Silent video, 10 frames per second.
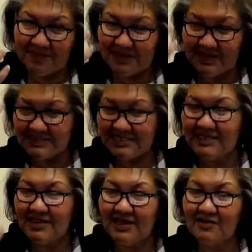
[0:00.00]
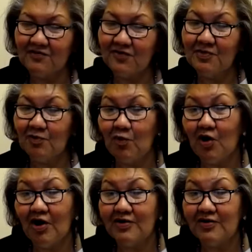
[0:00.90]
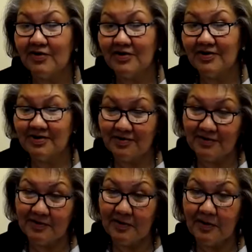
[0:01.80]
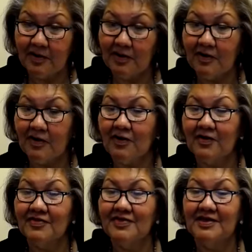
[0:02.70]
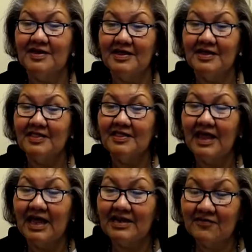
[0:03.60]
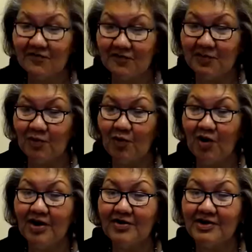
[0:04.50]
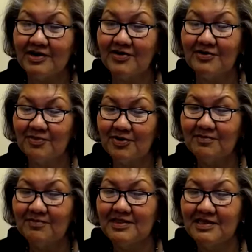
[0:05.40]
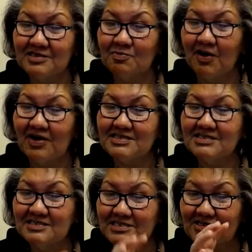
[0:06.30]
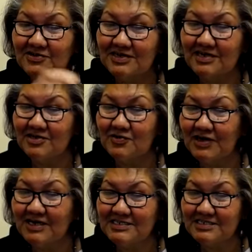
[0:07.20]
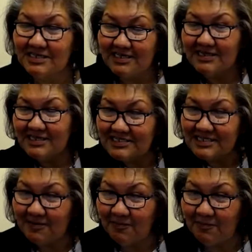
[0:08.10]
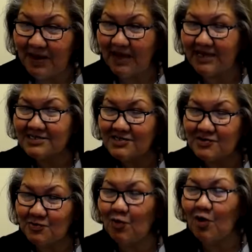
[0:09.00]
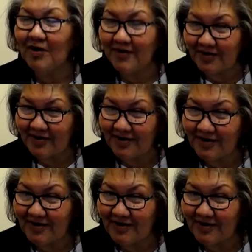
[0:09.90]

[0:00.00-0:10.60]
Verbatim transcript: the sunlight from the water or the land from the water and you can put them in these boxes and you can address these impacts to water,